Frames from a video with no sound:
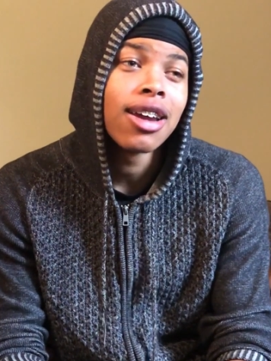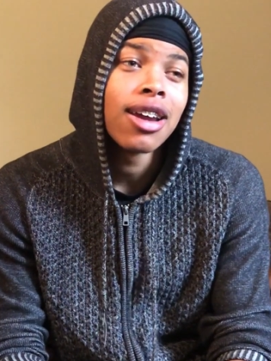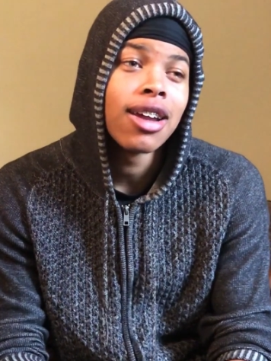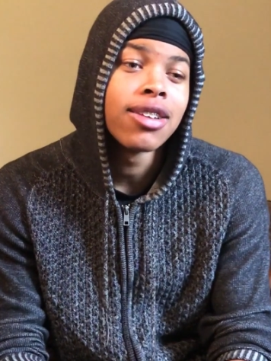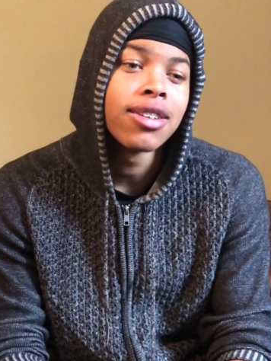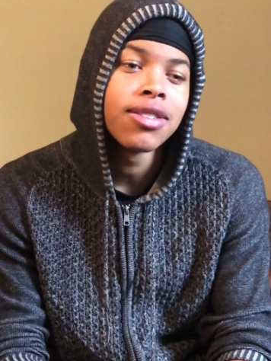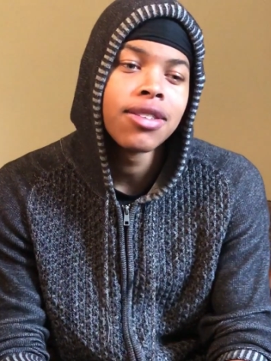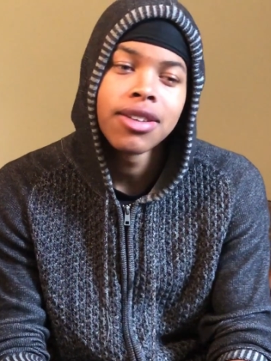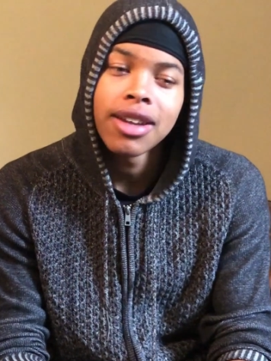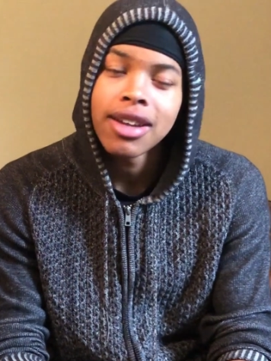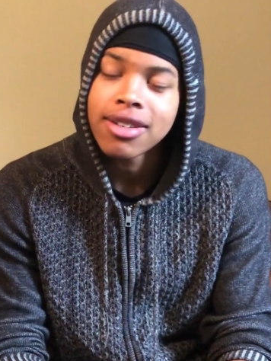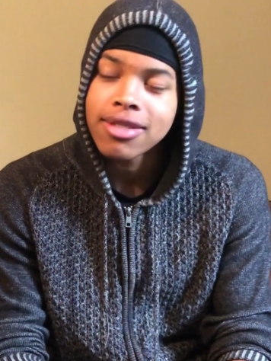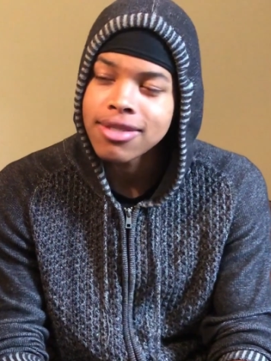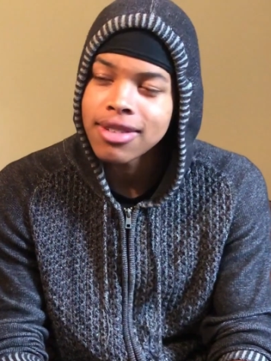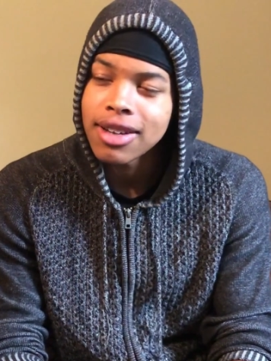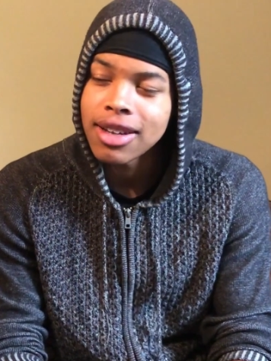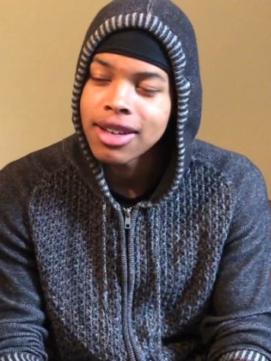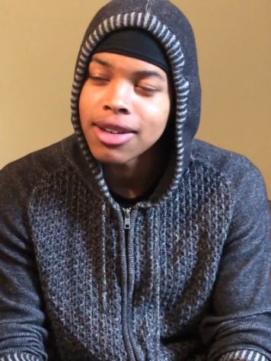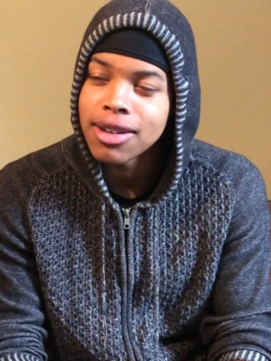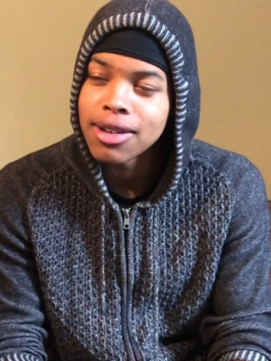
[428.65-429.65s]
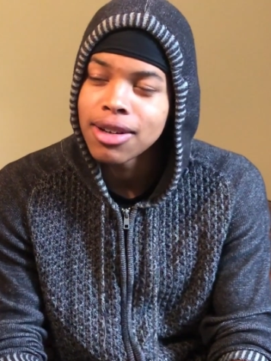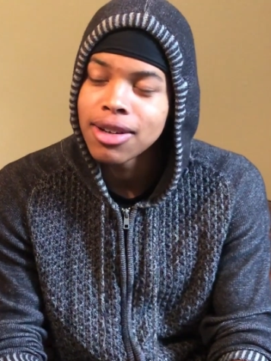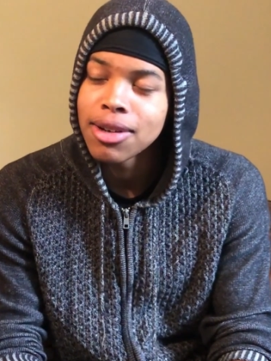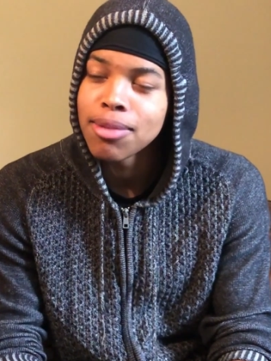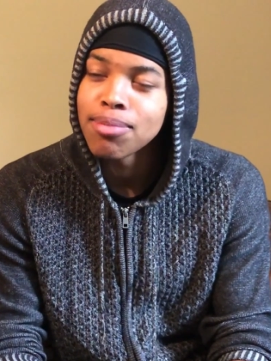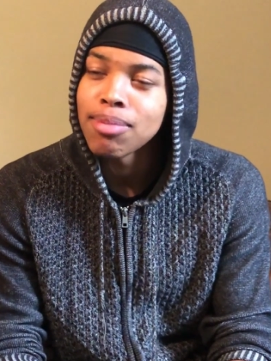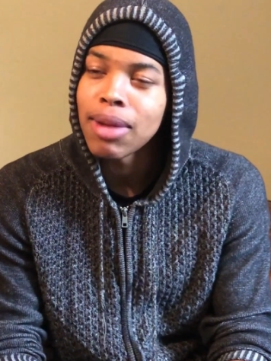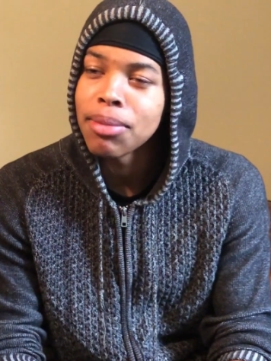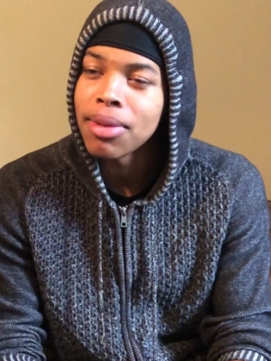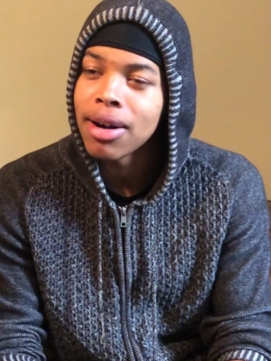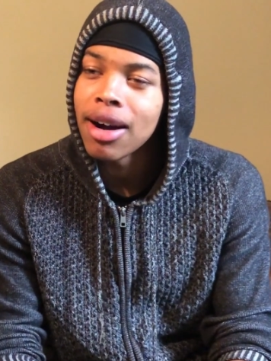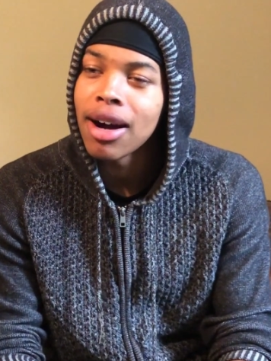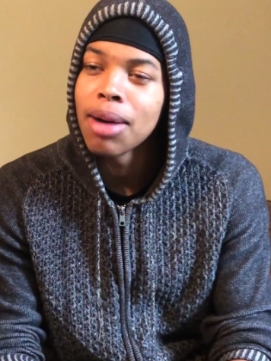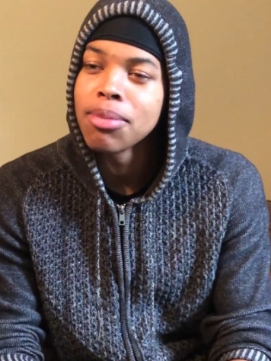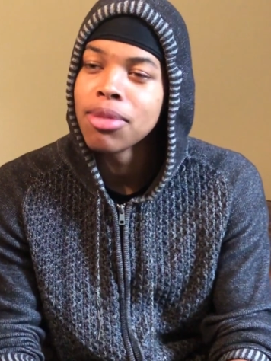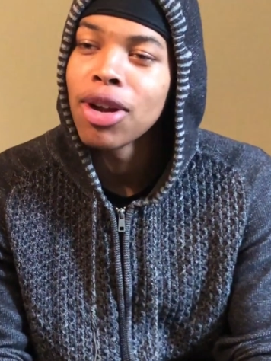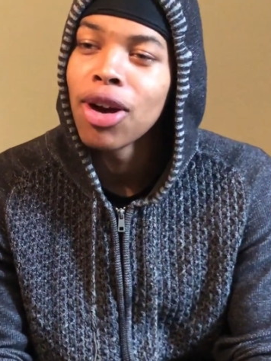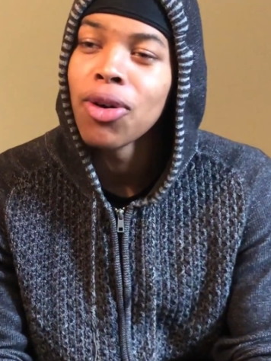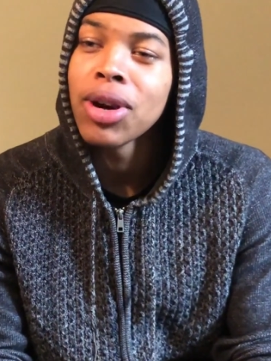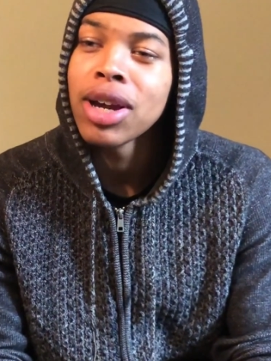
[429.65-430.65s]
And the next thing my mom
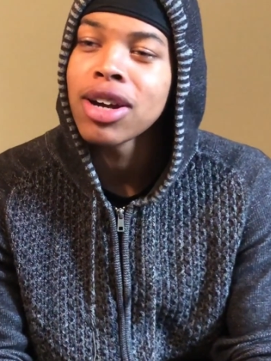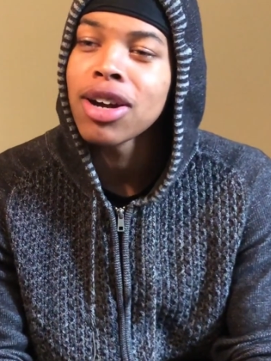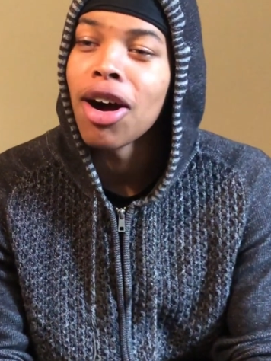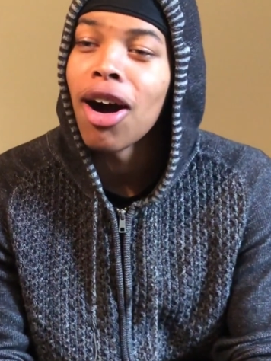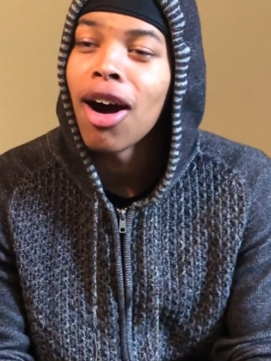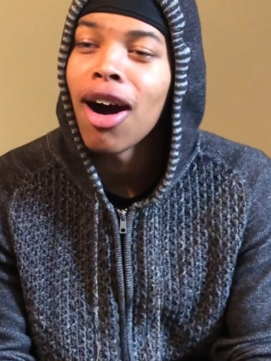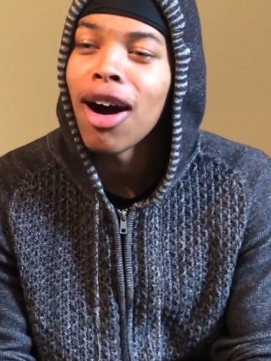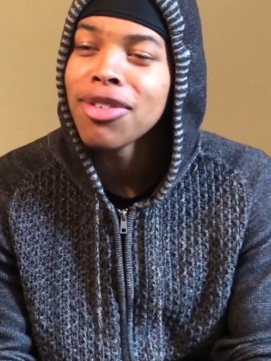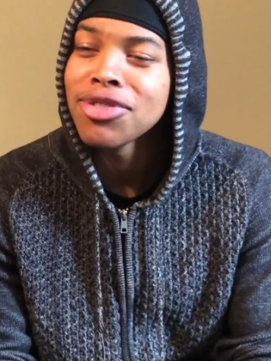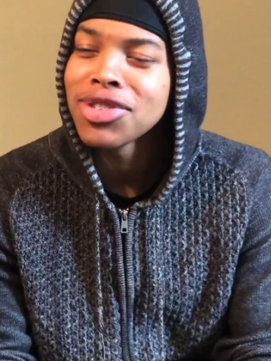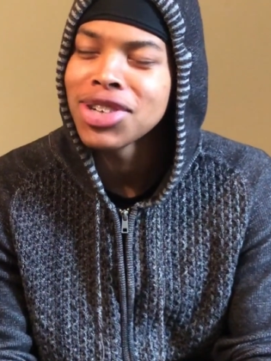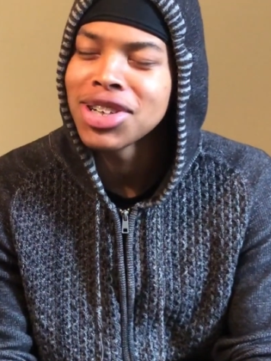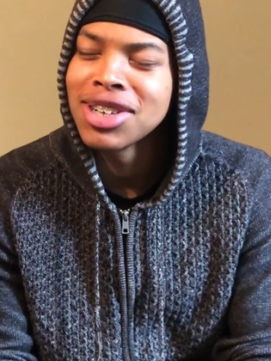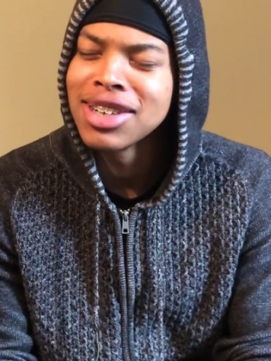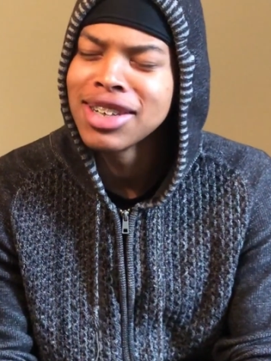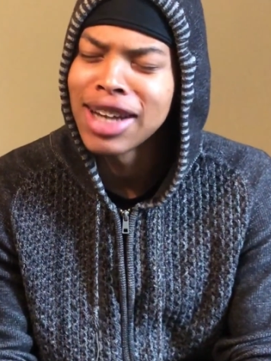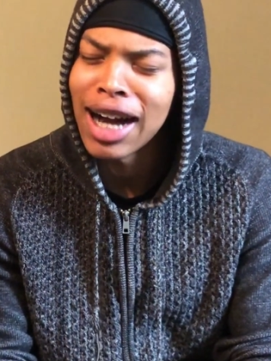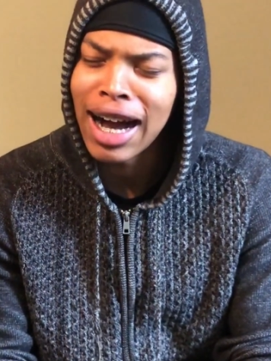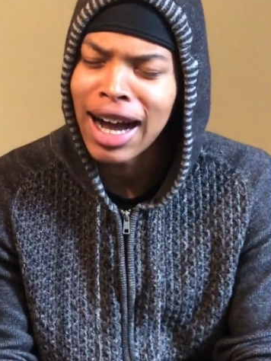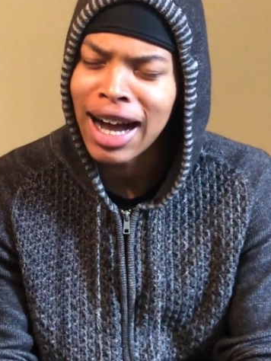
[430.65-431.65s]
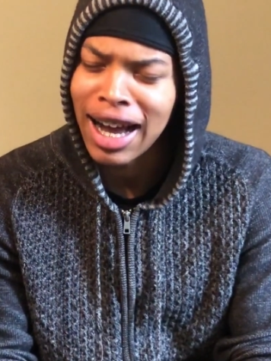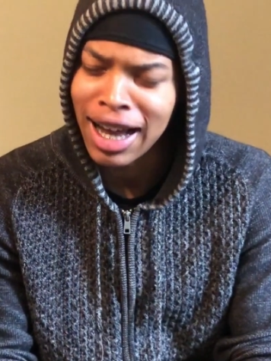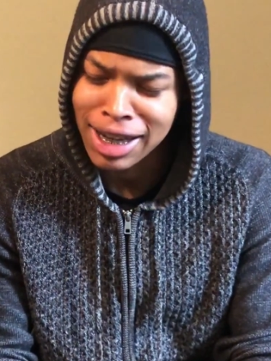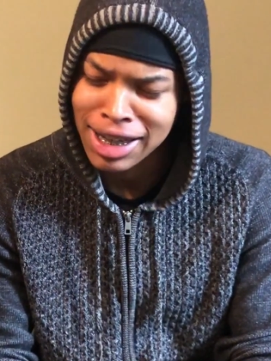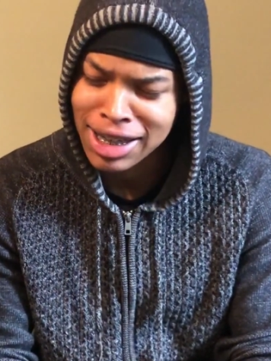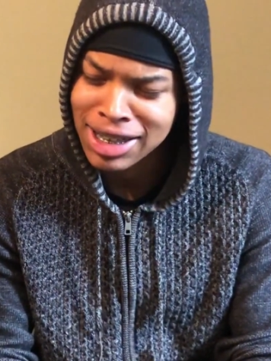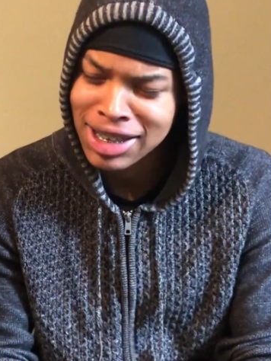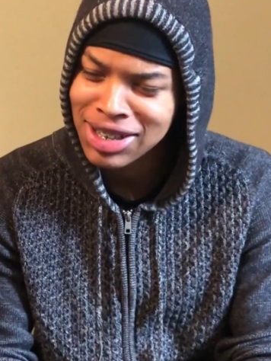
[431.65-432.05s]
know, it coughed and died.